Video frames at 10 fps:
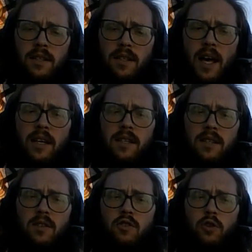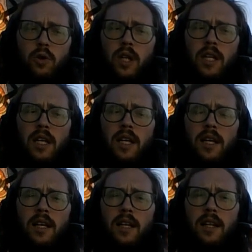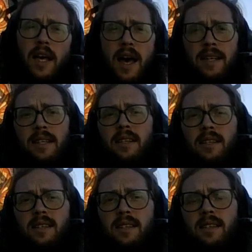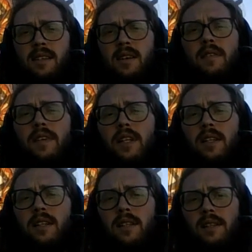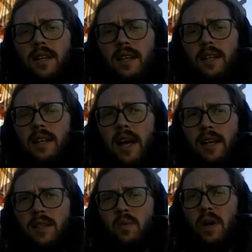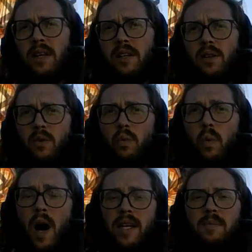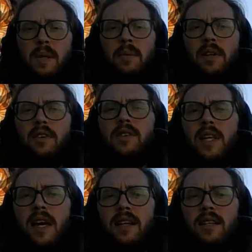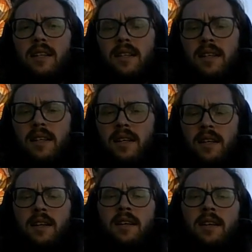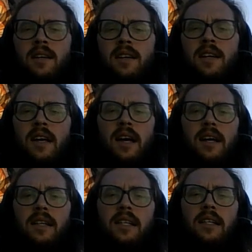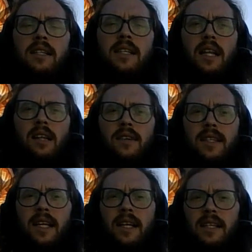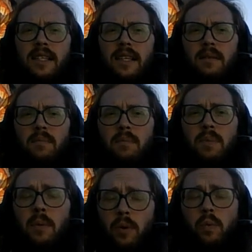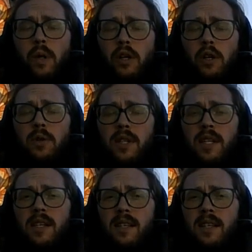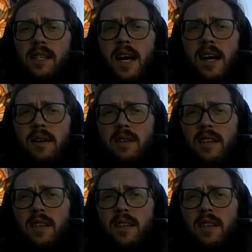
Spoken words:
That is truly the essence of it, and that is what wise people understand. It's not to say that there's things people will use this to say,